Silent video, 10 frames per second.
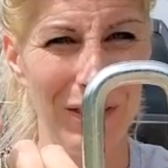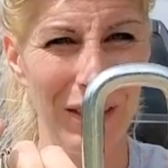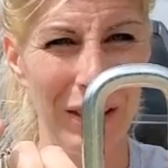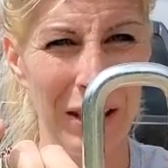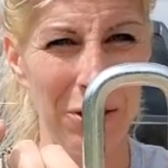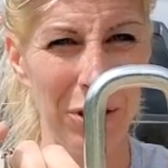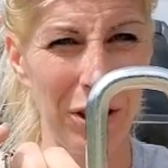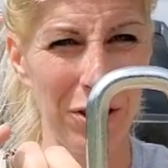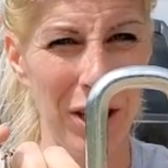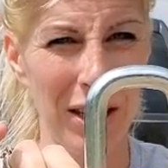And then you hook
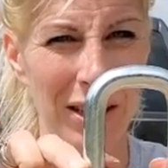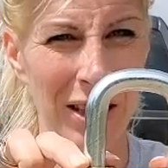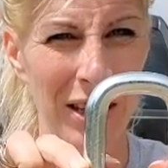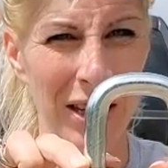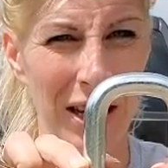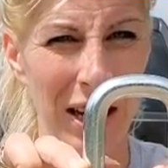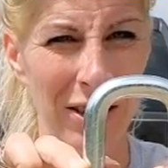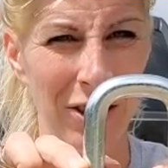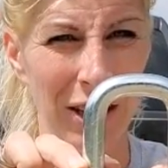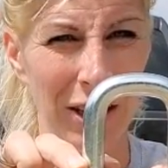your chain and
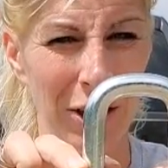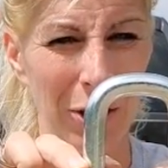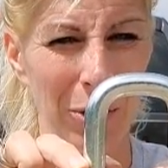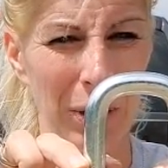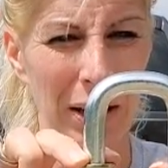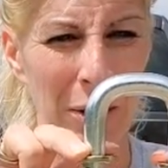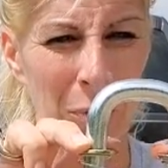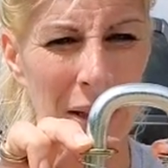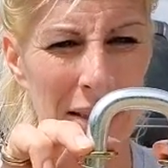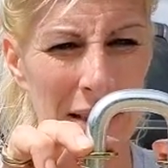you let it go, and then
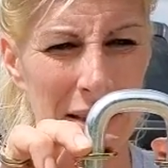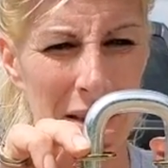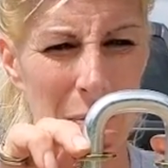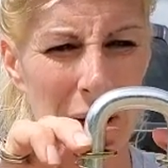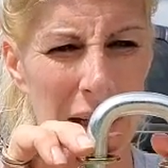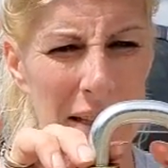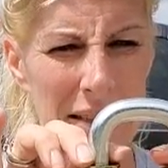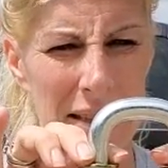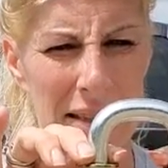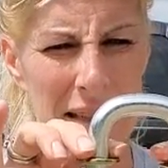when it sits in the bed it
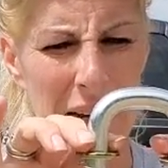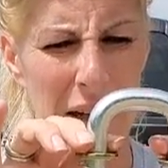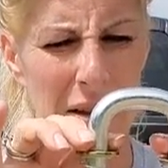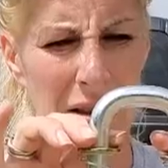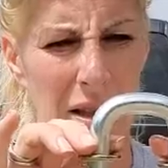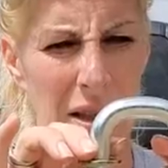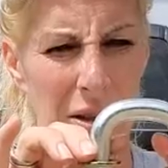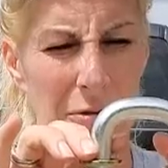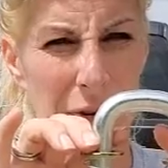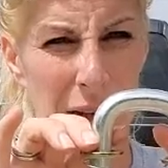sits kind of
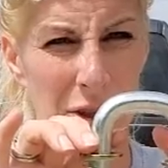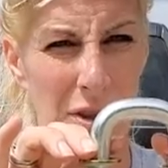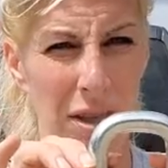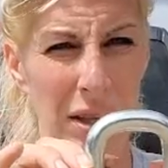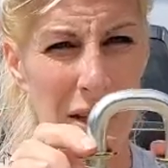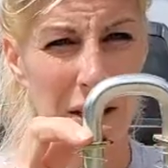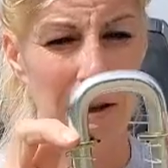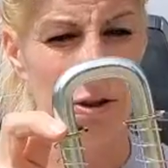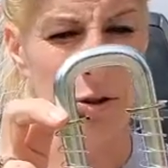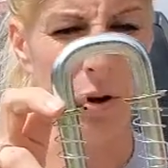flush.
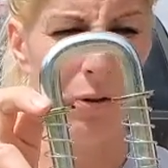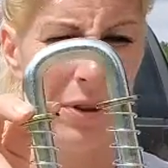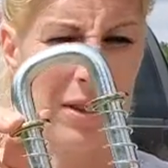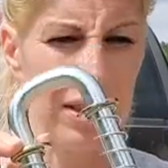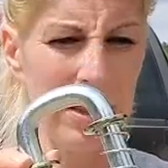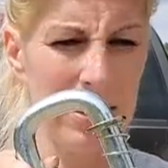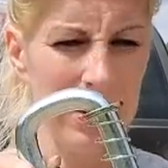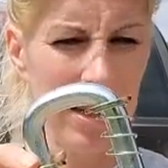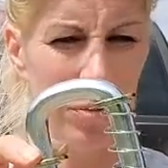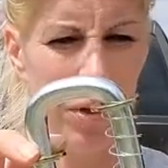So obviously this is
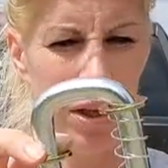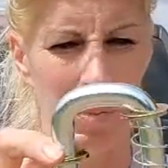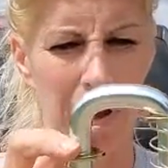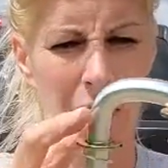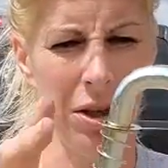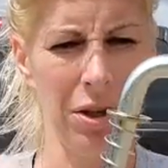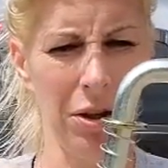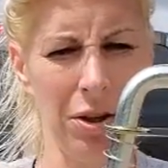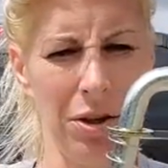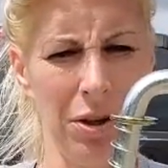going to be up
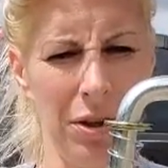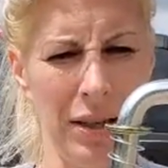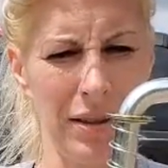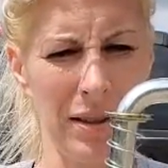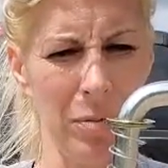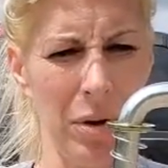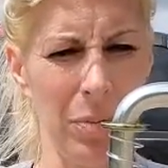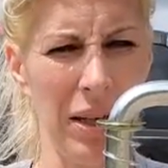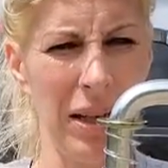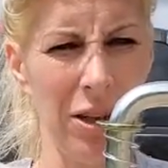here, that's going to be up
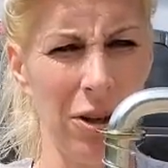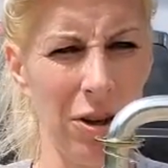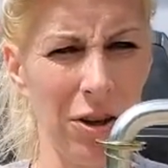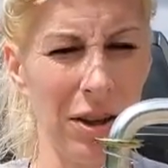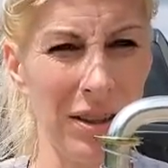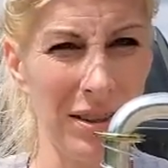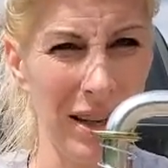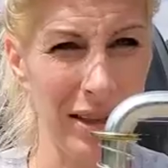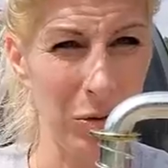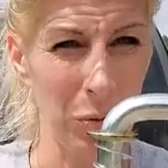here, because
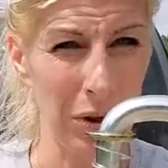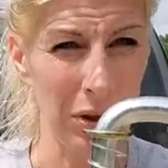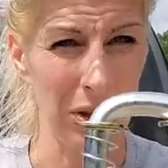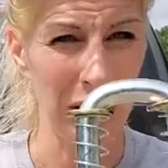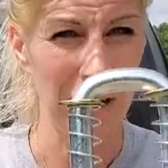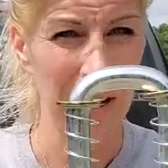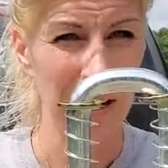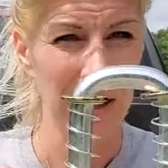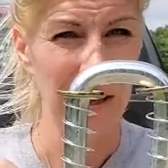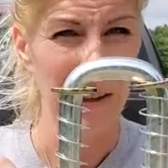that's where
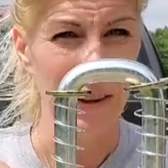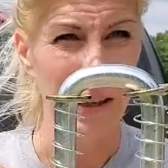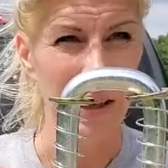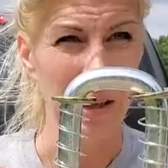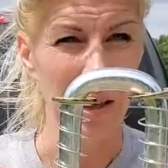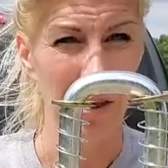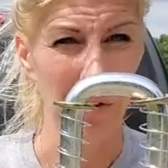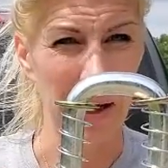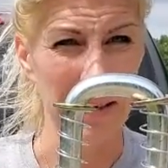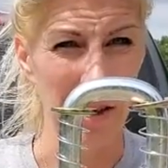the
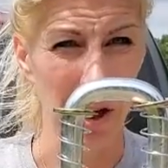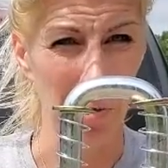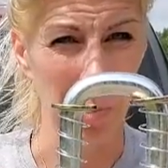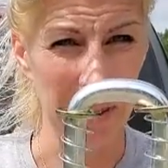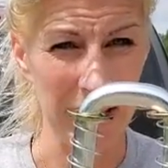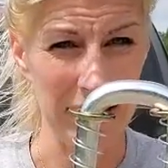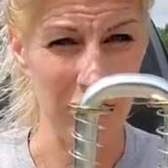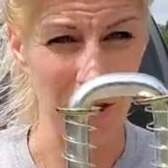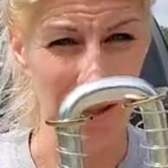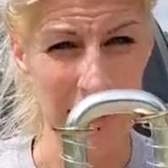threads are, but this is
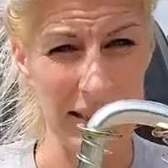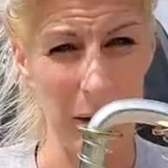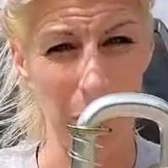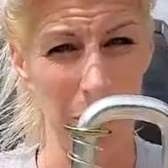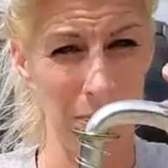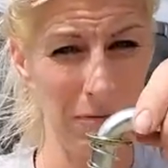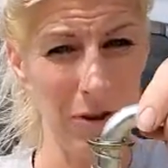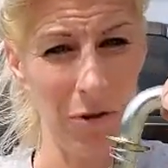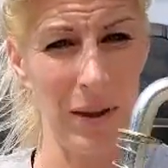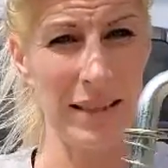just an example.
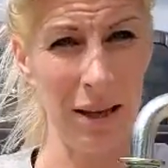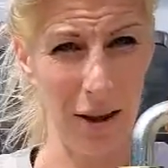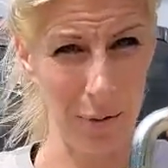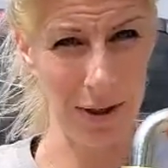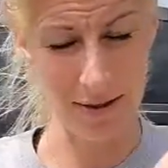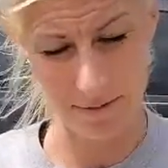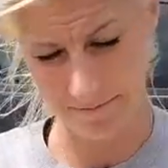So that's how that works.